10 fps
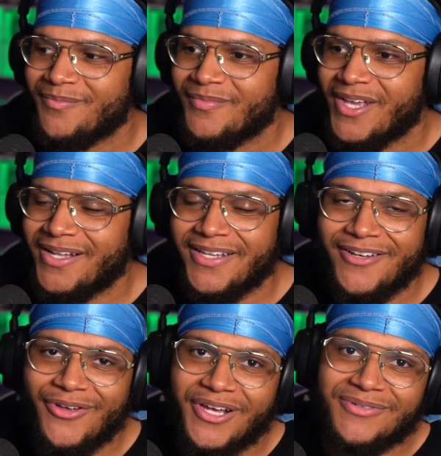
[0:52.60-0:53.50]
I didn't
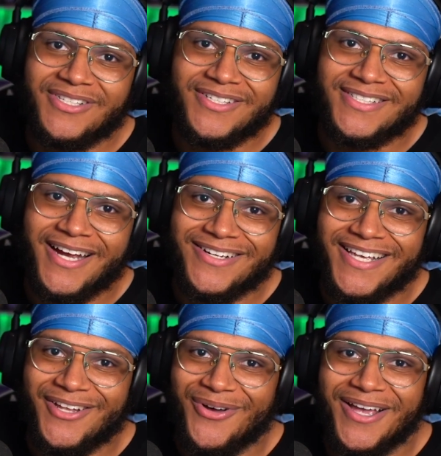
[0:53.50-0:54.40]
know that was the entire
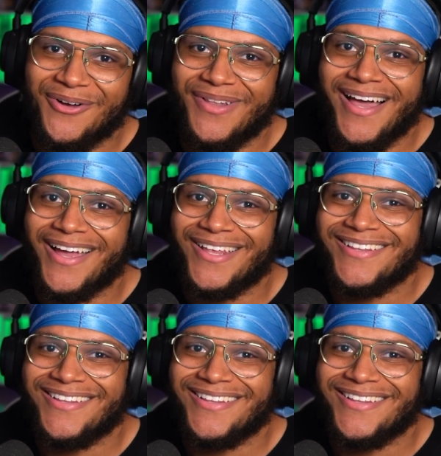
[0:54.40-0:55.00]
title, I ain't gonna lie.